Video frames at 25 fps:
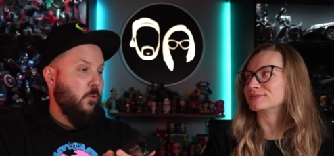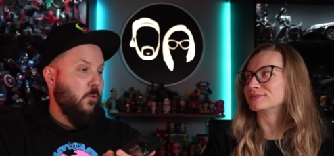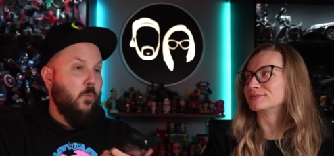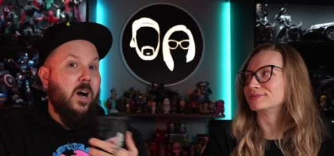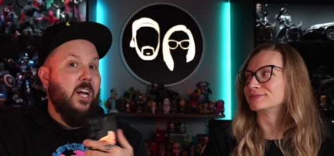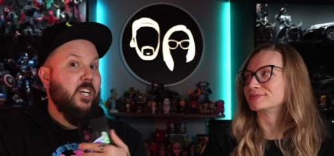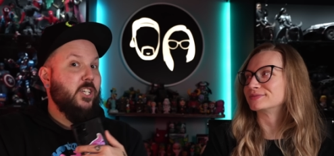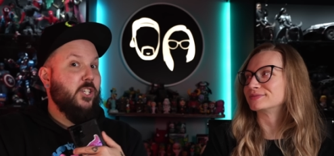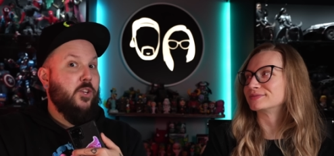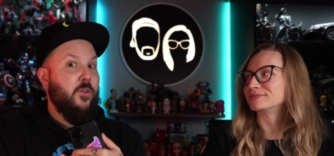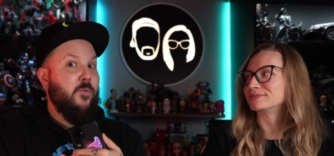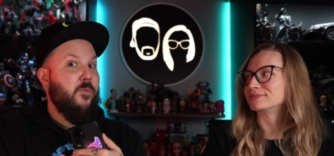
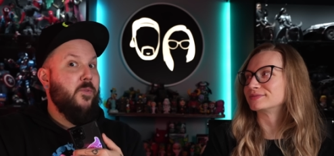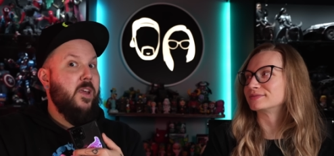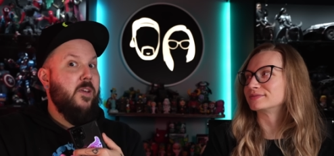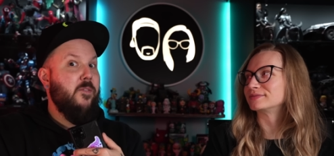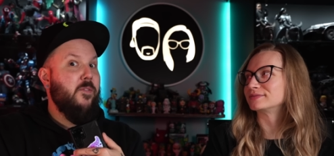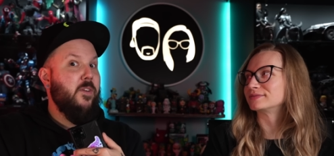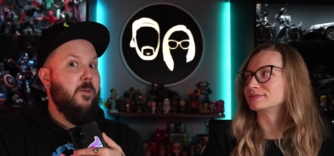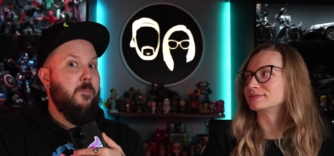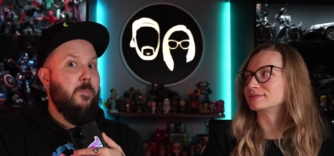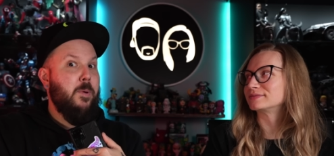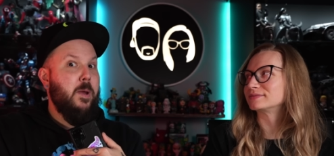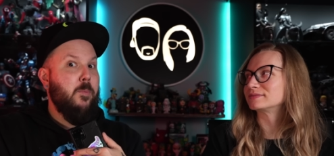Speaker 1: Watch the
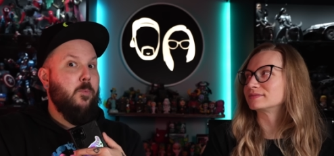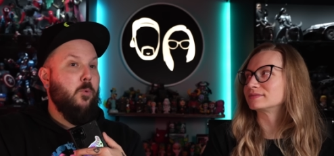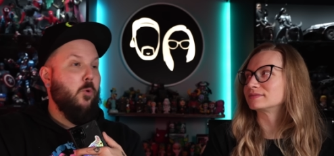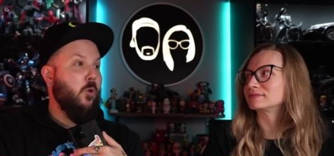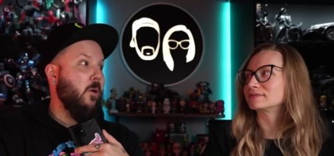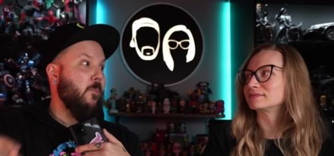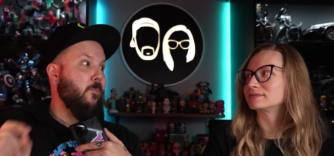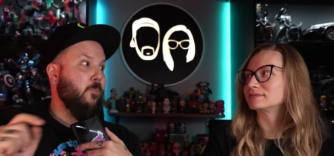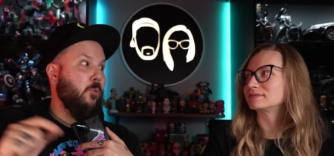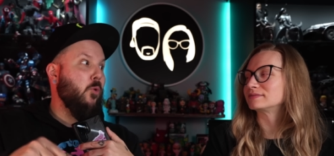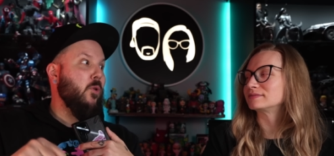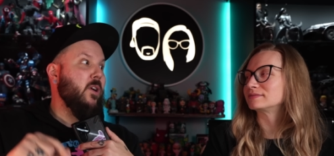VV
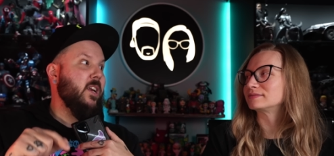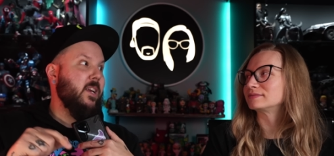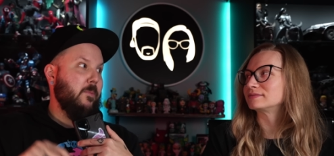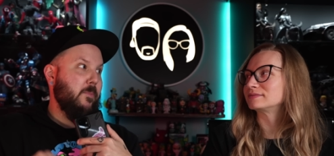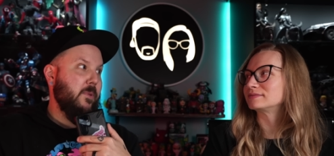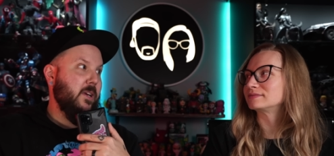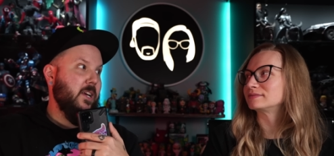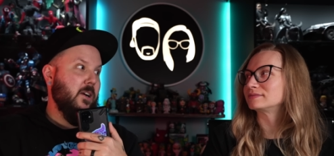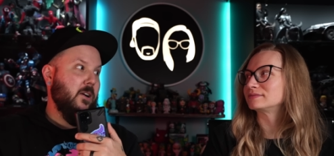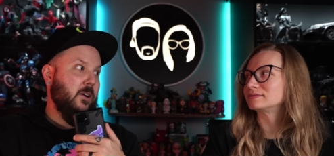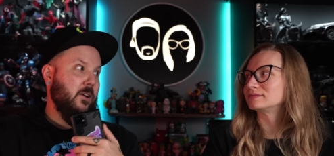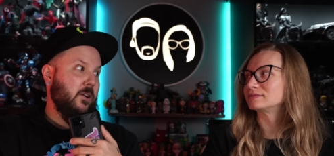people appoint him
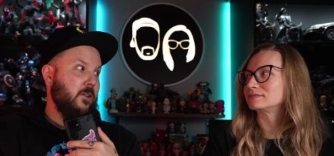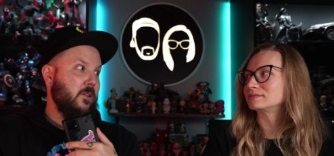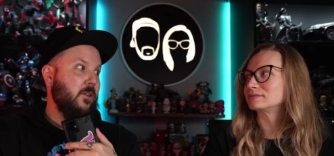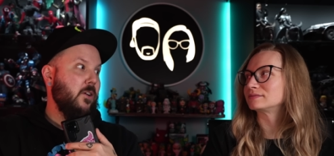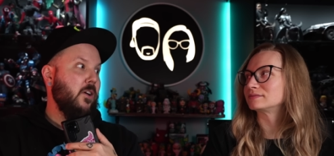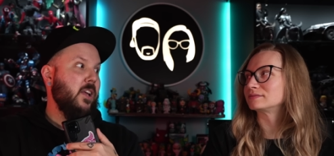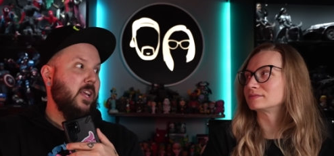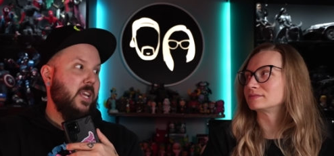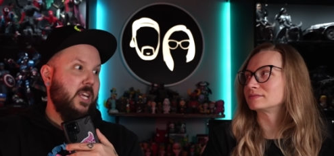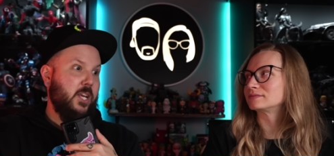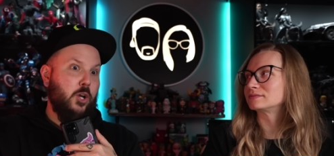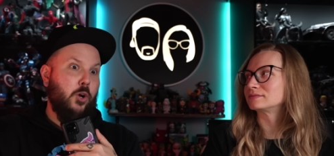here.
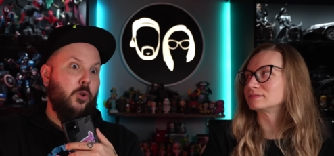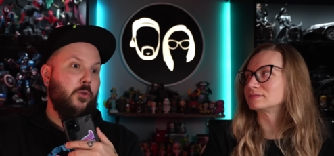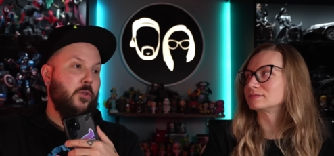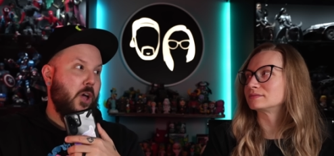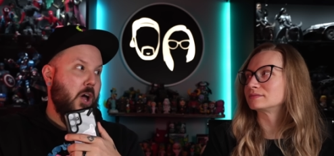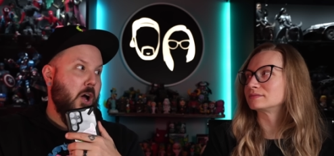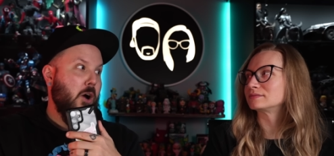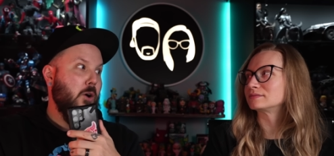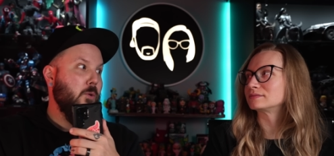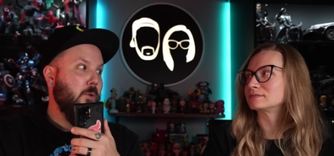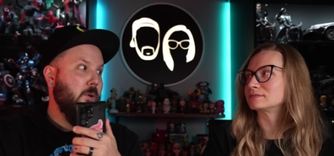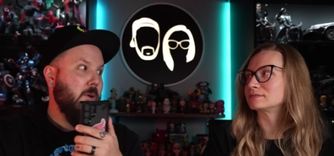He'll
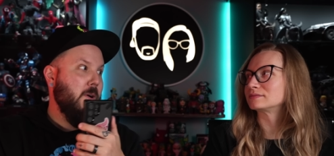know.